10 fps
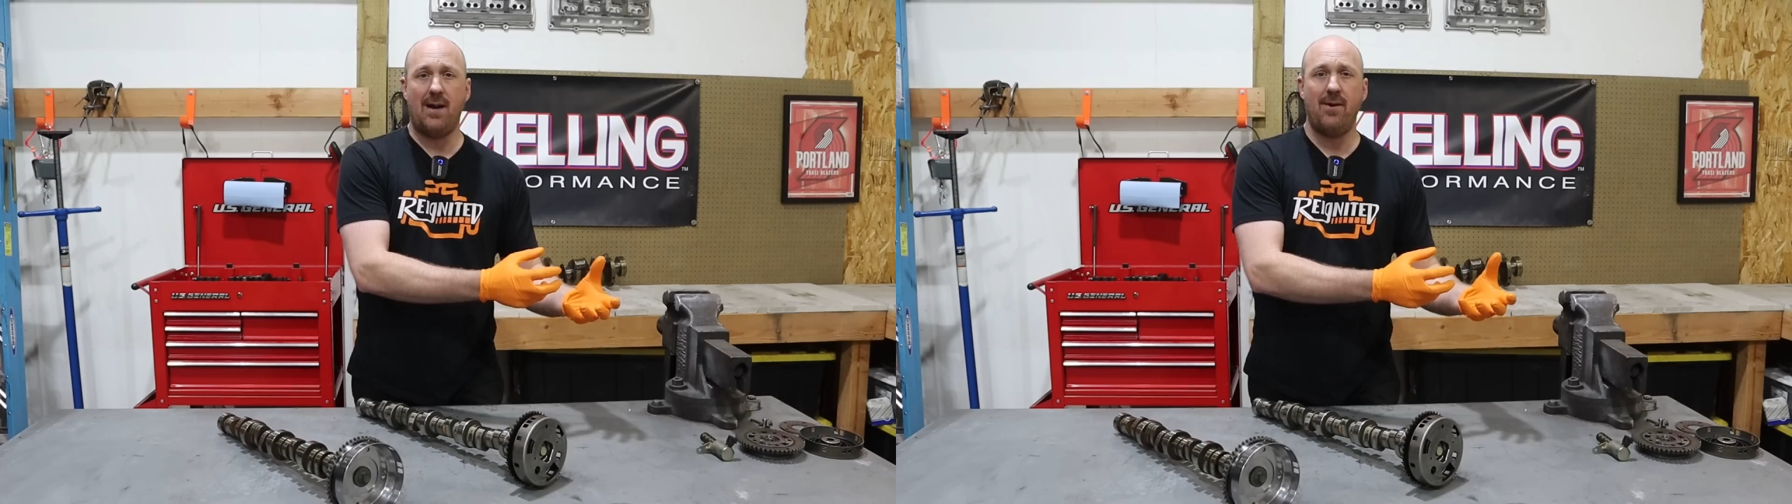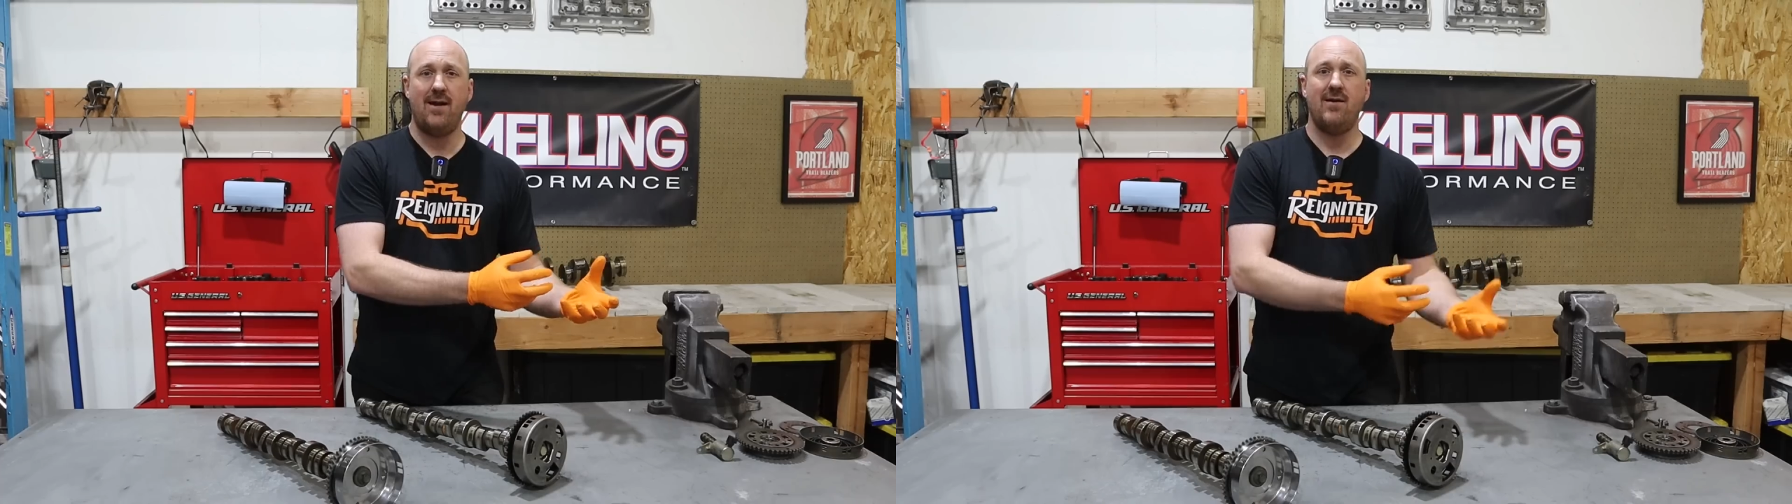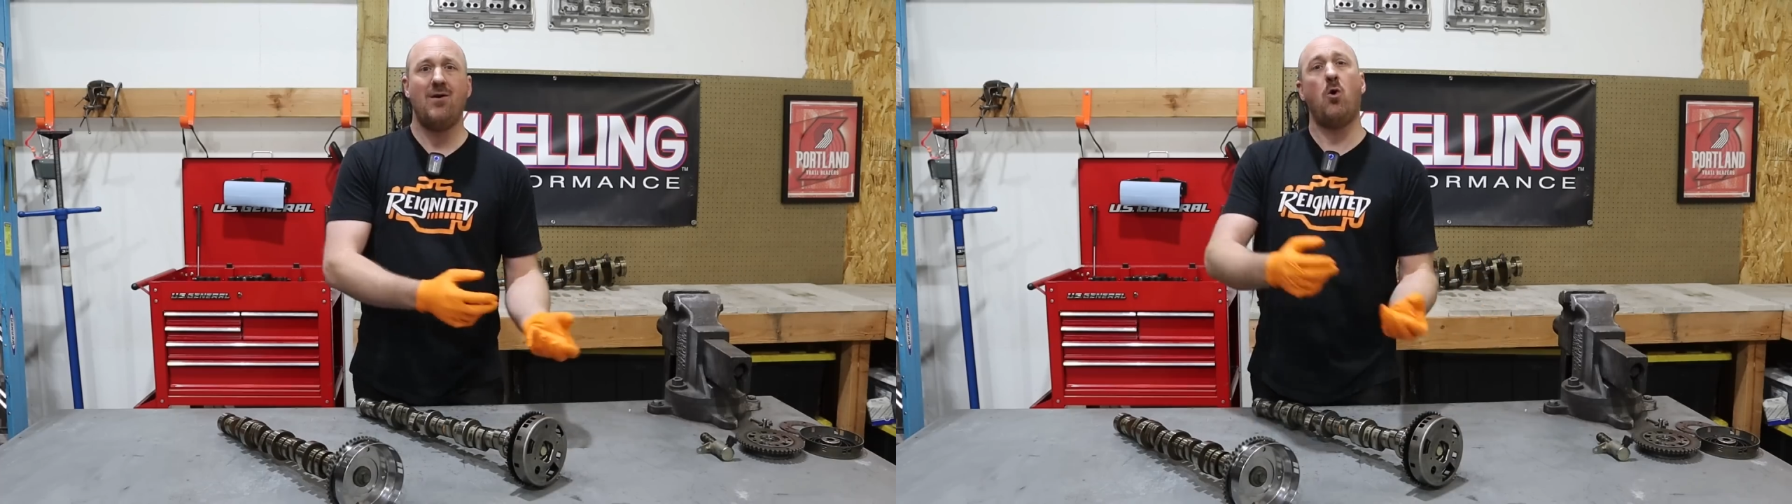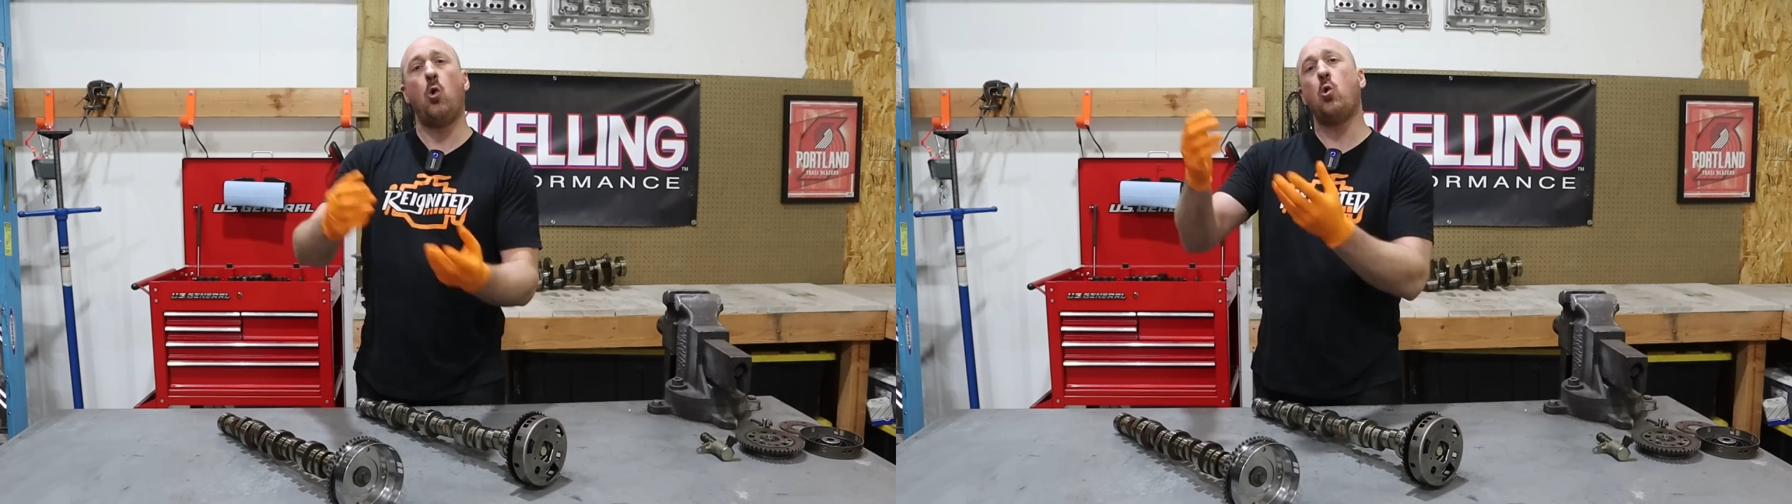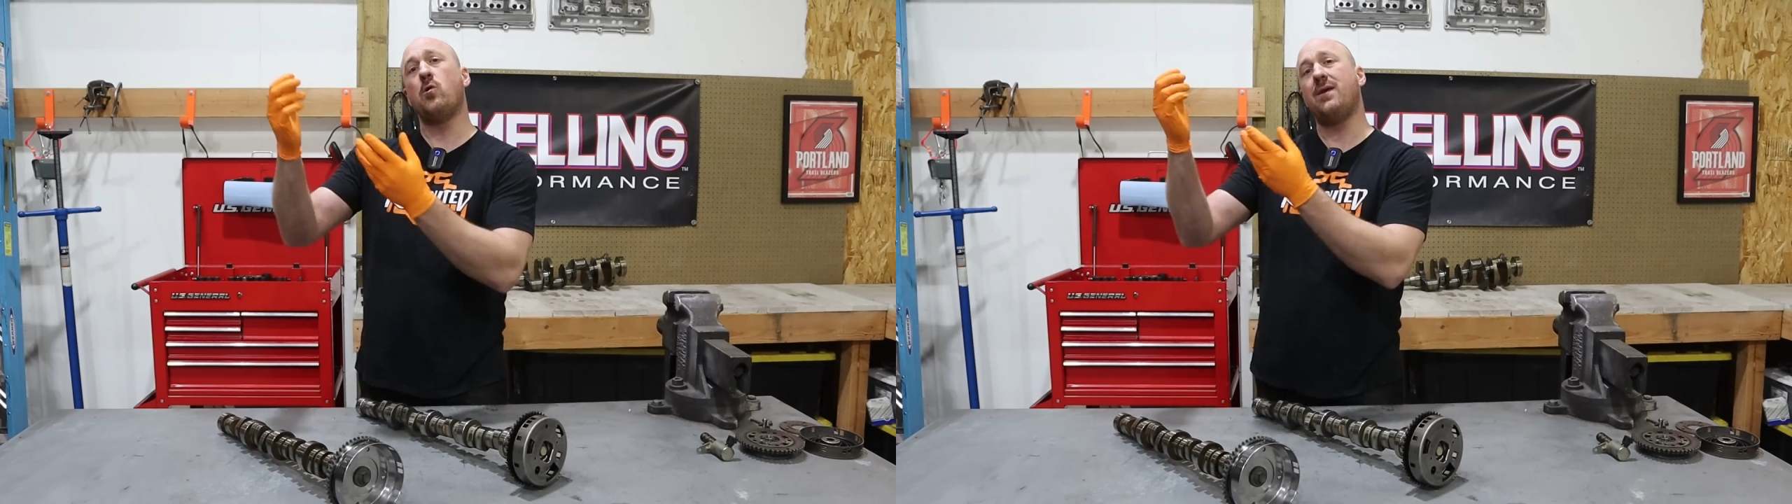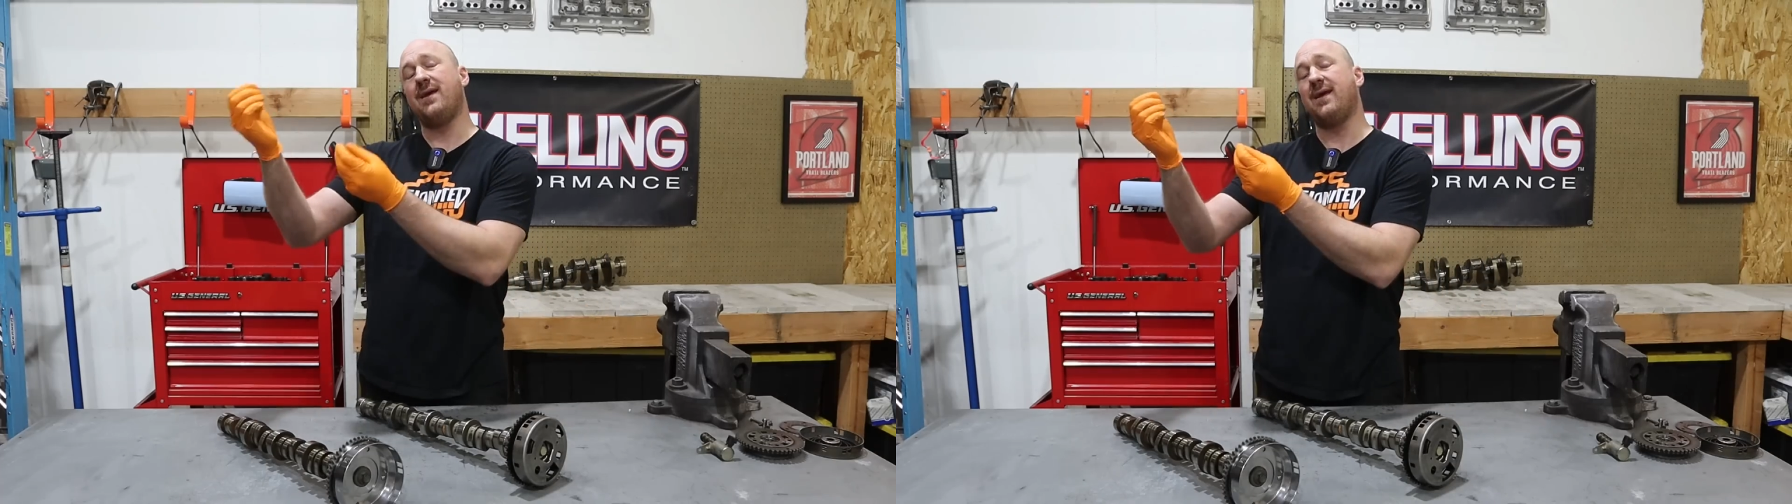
bottom end or they